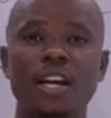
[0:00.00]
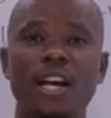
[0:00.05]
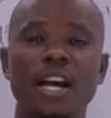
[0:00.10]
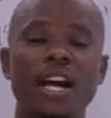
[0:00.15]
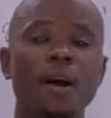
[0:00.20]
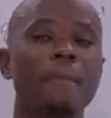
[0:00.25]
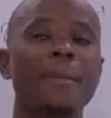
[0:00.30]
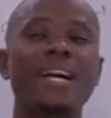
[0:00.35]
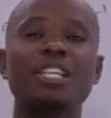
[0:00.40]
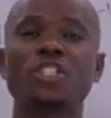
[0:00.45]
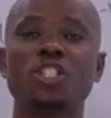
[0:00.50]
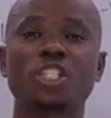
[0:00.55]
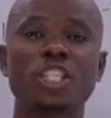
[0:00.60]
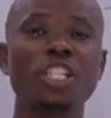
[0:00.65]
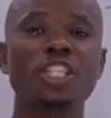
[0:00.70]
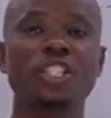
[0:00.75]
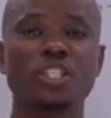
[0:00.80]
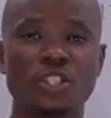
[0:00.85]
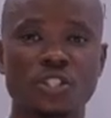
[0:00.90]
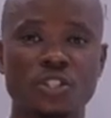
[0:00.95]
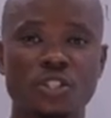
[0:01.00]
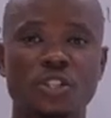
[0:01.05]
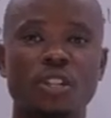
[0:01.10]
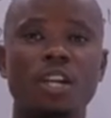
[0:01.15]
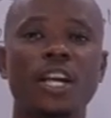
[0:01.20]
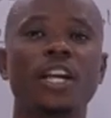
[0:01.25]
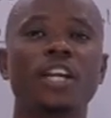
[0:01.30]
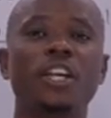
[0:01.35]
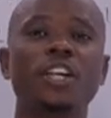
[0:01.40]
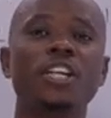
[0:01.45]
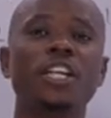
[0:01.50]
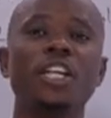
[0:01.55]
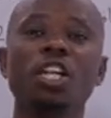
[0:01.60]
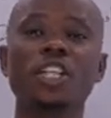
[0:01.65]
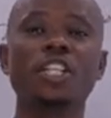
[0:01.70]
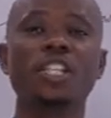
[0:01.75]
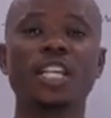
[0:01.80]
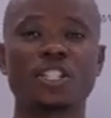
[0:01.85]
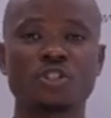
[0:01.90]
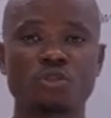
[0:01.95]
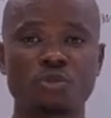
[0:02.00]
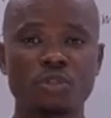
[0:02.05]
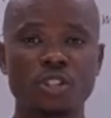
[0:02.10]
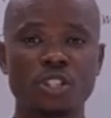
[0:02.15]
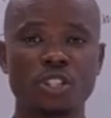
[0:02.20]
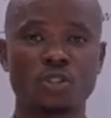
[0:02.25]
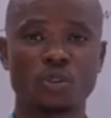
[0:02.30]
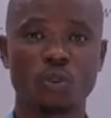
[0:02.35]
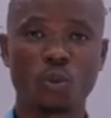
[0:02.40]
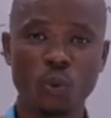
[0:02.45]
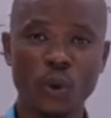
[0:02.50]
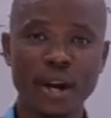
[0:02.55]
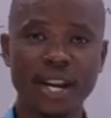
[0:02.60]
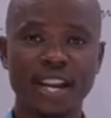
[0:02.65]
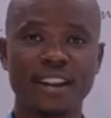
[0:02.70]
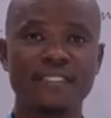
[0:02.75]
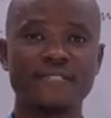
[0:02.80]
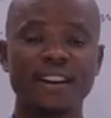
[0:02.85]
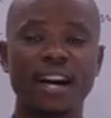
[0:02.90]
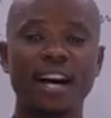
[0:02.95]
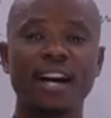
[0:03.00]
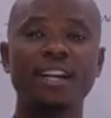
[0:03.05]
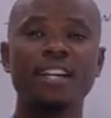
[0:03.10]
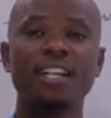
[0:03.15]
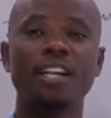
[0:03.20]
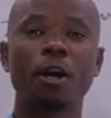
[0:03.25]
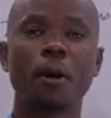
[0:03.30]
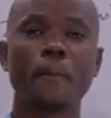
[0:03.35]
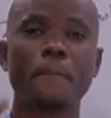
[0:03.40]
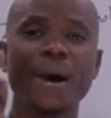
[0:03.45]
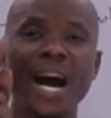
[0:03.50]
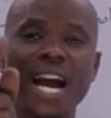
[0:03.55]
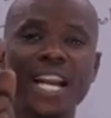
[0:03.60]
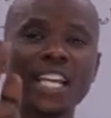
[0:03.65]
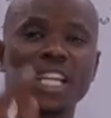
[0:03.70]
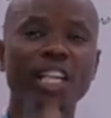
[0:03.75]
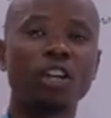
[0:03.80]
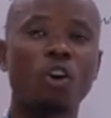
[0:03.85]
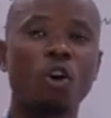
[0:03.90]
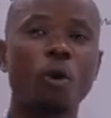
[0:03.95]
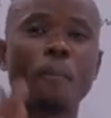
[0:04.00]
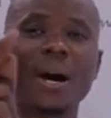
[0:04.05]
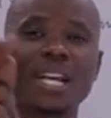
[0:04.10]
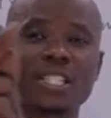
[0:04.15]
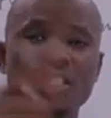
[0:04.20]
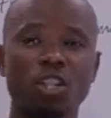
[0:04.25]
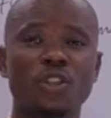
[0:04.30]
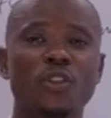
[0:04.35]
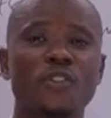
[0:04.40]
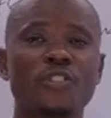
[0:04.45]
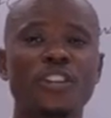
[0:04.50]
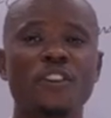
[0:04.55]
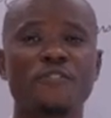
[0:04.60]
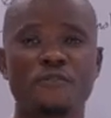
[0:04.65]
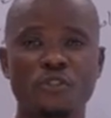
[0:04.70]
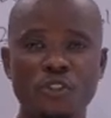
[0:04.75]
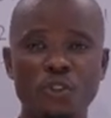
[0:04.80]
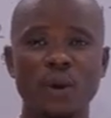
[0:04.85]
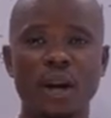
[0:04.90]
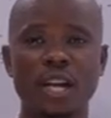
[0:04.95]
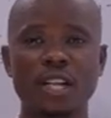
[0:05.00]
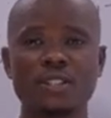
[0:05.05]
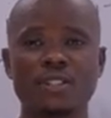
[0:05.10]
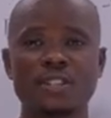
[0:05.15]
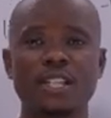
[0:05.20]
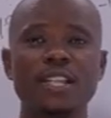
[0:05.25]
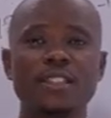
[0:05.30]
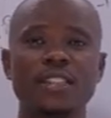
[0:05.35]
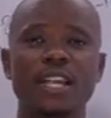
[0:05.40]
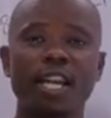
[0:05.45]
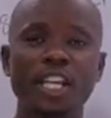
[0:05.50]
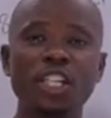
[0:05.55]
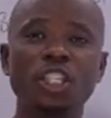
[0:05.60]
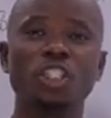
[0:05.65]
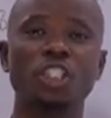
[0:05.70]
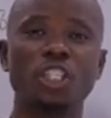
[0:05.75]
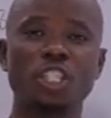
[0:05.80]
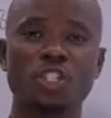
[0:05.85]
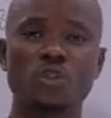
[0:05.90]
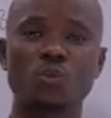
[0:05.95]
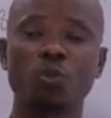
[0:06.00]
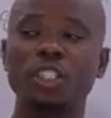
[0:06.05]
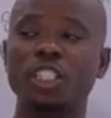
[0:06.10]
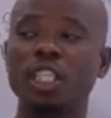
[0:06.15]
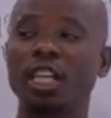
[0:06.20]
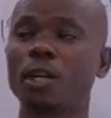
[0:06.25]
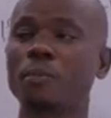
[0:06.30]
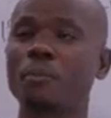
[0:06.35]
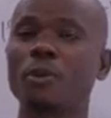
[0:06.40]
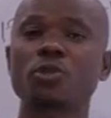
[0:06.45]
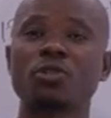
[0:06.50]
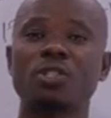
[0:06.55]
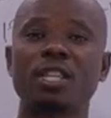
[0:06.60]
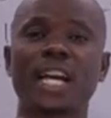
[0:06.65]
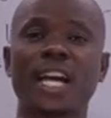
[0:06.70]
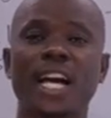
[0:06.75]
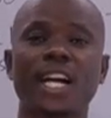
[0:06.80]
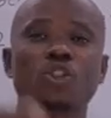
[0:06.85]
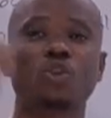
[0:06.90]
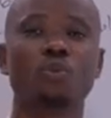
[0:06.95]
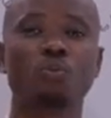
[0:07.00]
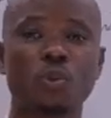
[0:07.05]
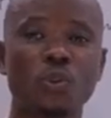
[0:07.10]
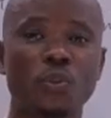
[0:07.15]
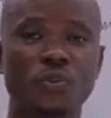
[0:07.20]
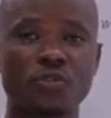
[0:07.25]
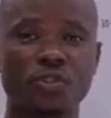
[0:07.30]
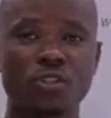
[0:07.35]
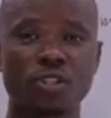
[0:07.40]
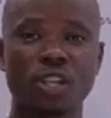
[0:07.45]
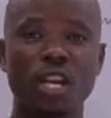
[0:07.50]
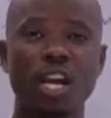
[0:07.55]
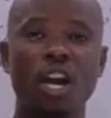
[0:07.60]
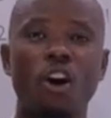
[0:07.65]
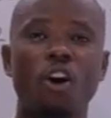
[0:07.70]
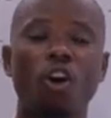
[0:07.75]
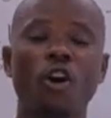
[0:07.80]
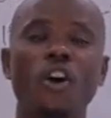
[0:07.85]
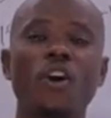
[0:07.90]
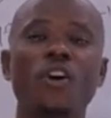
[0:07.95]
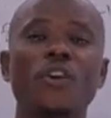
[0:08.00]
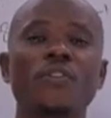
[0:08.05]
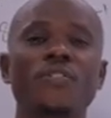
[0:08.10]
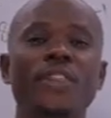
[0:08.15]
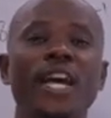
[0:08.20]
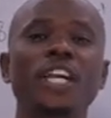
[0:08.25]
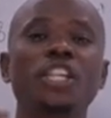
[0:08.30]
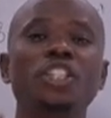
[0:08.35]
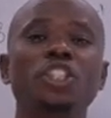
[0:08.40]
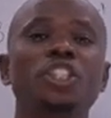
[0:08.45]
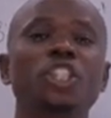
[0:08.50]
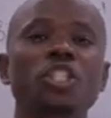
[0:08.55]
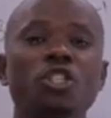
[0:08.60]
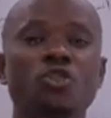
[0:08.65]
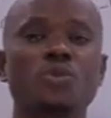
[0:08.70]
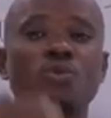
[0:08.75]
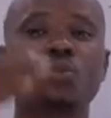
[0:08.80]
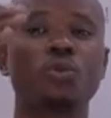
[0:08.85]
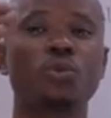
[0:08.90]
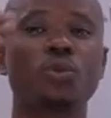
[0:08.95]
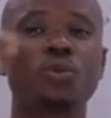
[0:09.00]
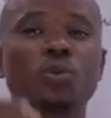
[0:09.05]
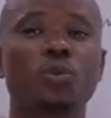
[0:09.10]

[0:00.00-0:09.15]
machines, in industries, wherever, burning combustion of the fuels in the engines, which enables the car to move, or the engines to